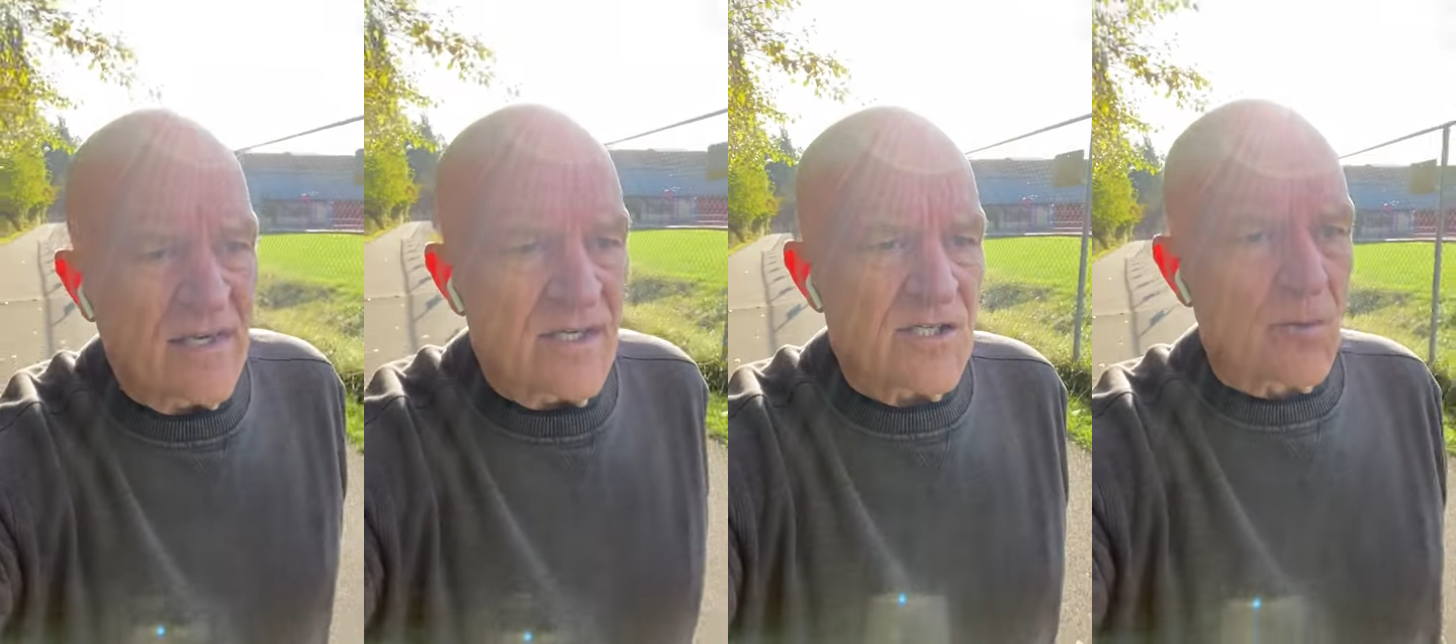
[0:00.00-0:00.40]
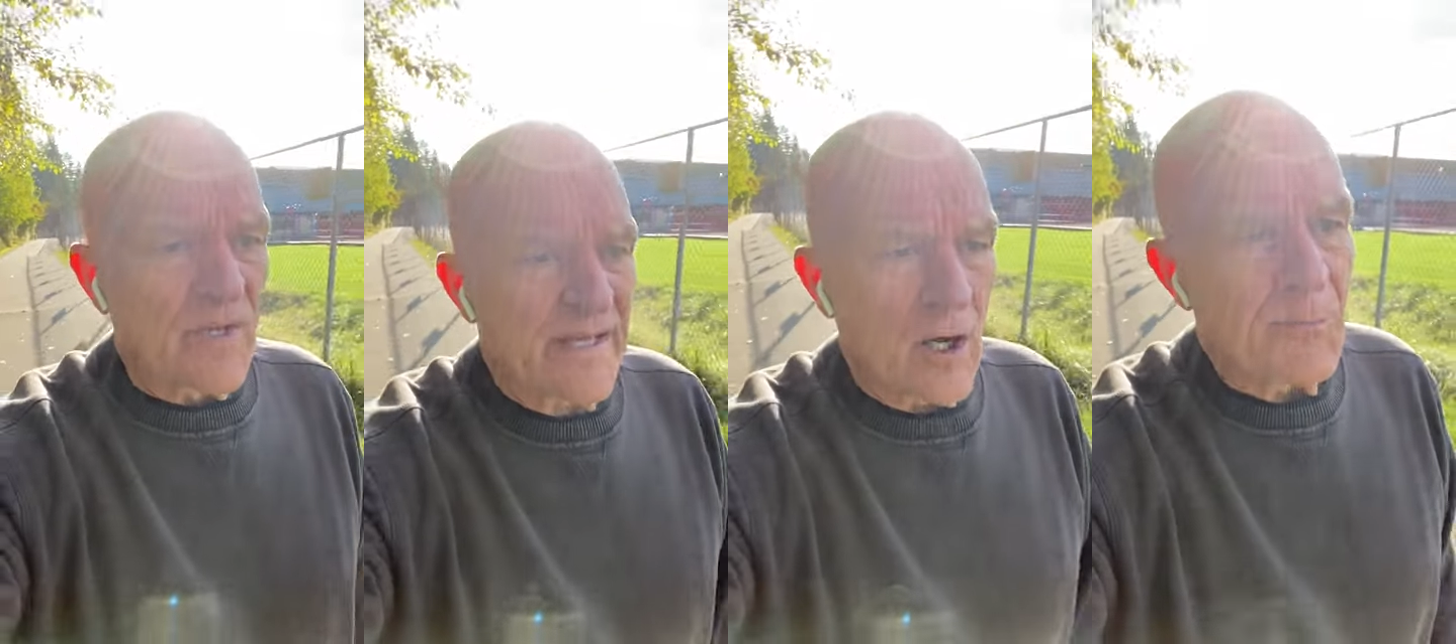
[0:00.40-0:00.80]
to
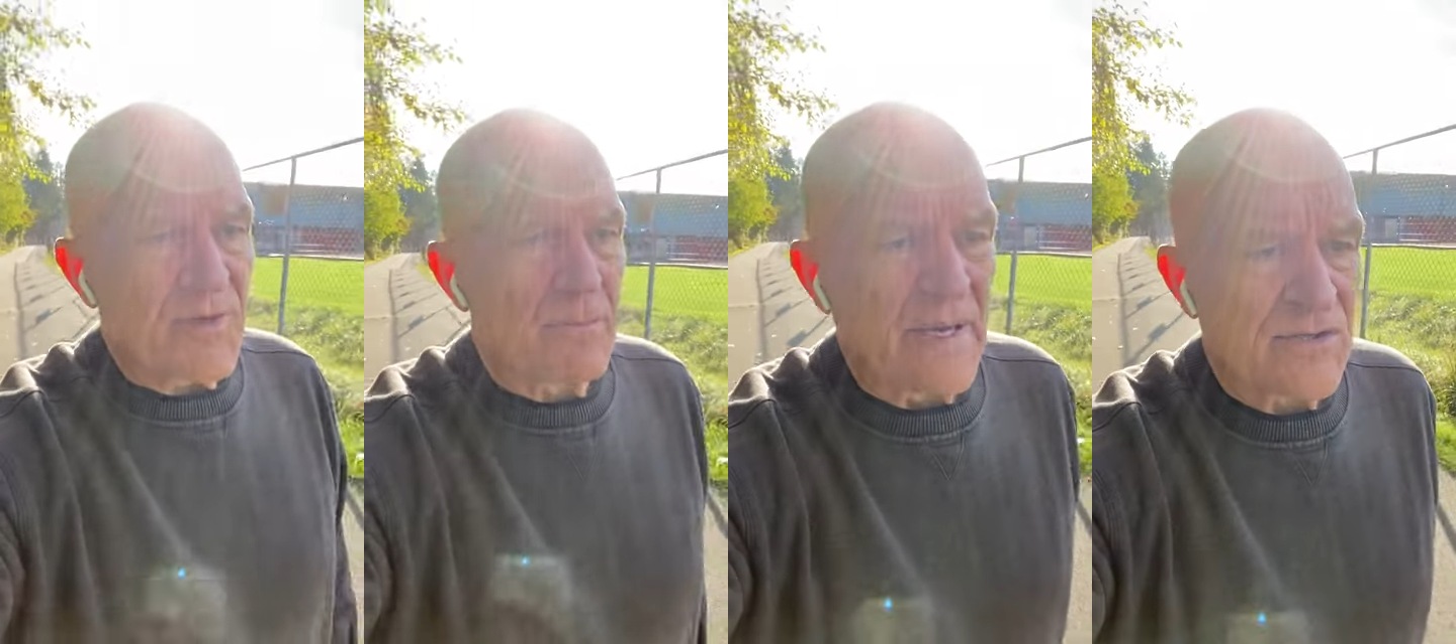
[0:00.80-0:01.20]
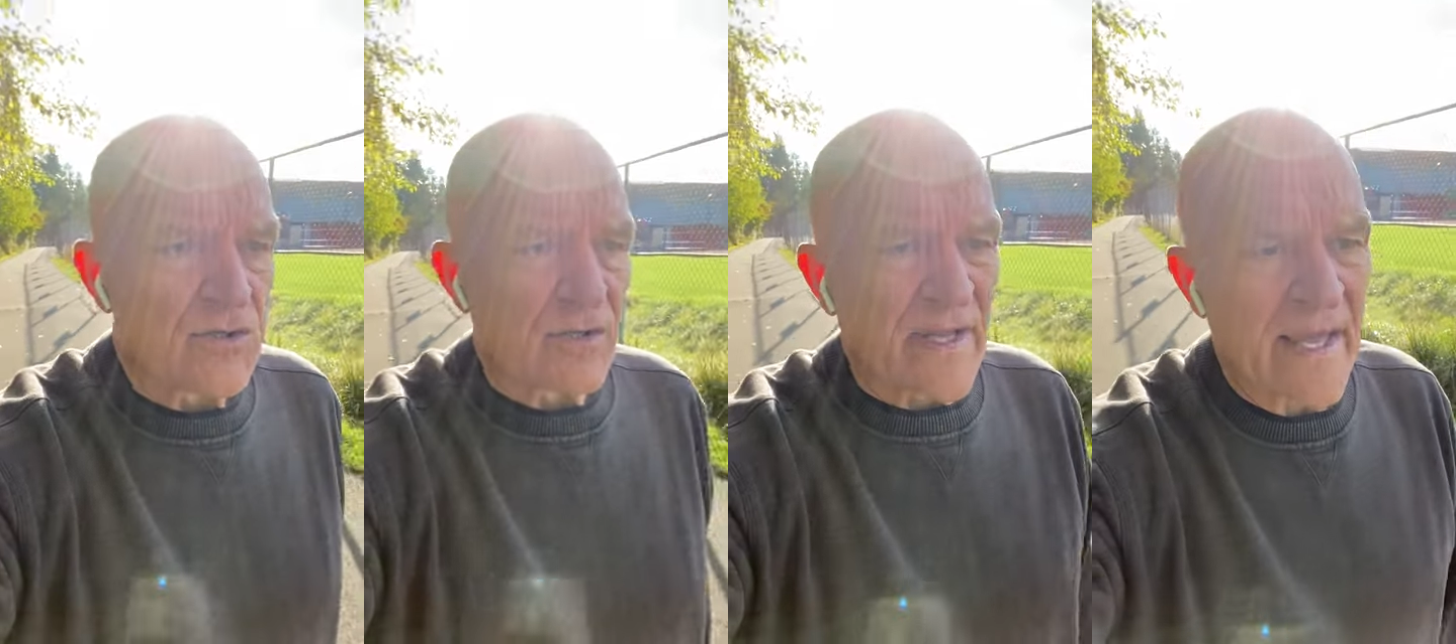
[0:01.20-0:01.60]
really help your
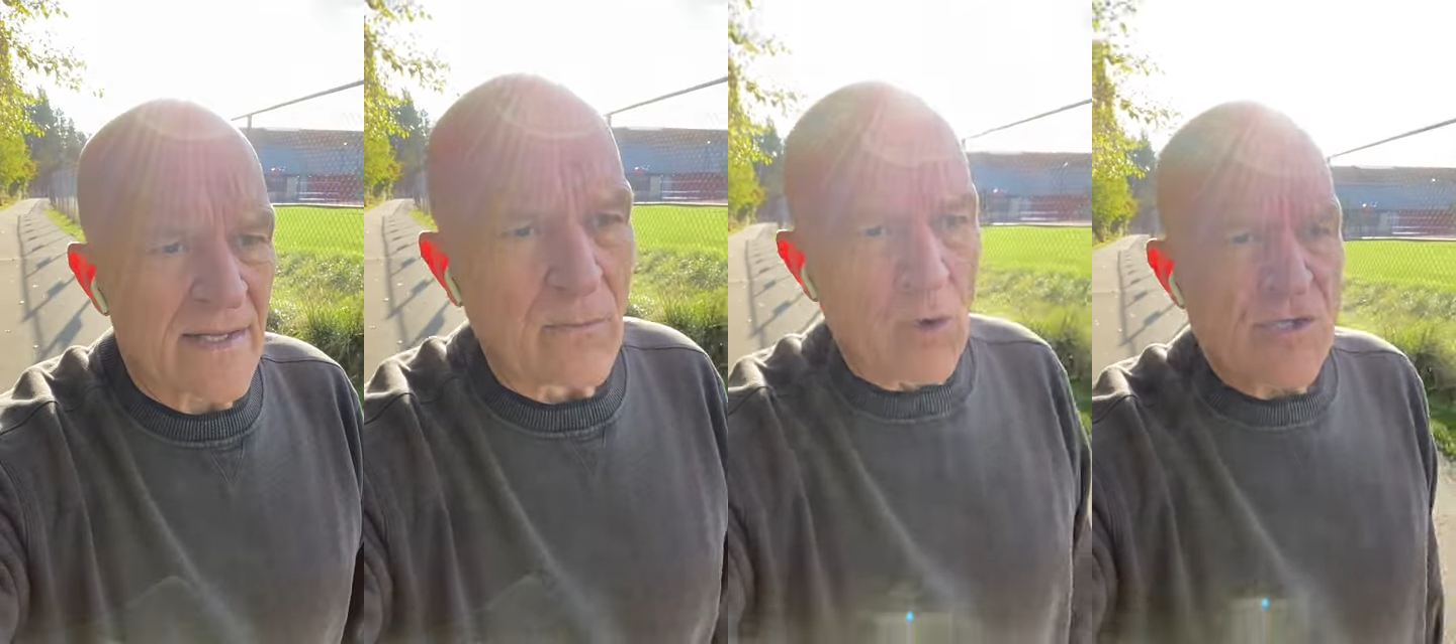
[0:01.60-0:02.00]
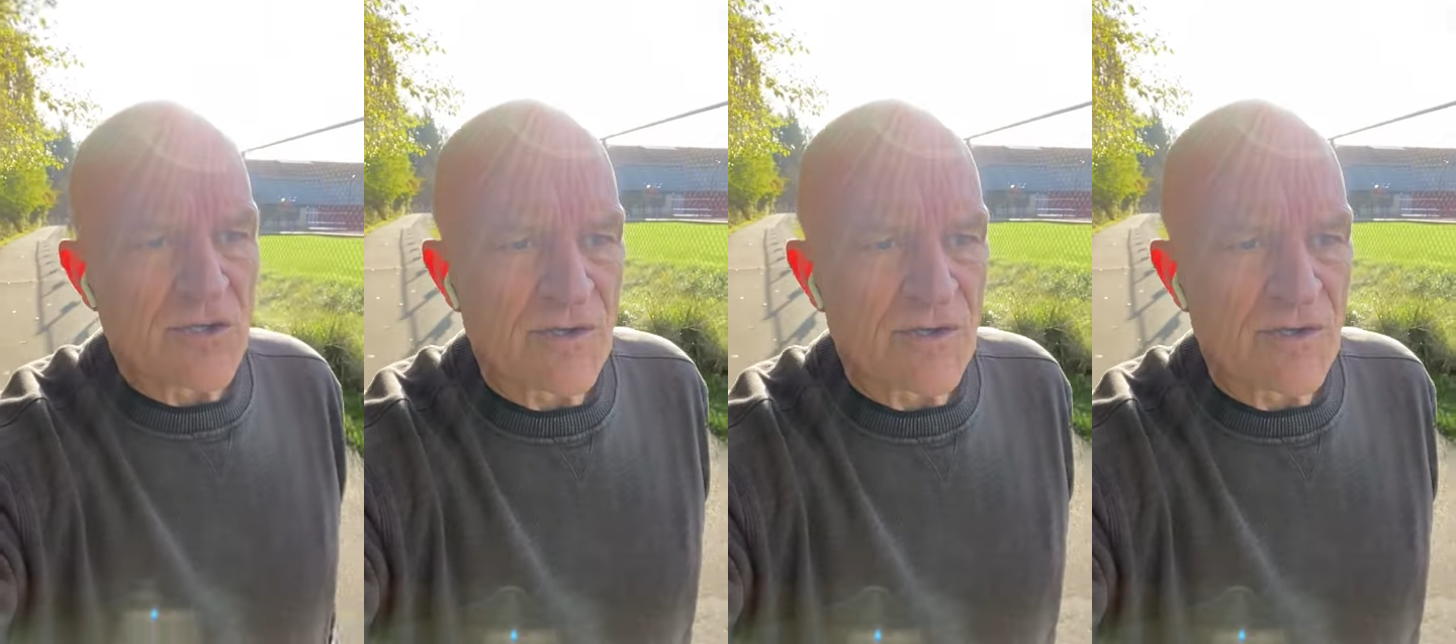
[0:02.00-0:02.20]
mental and emotional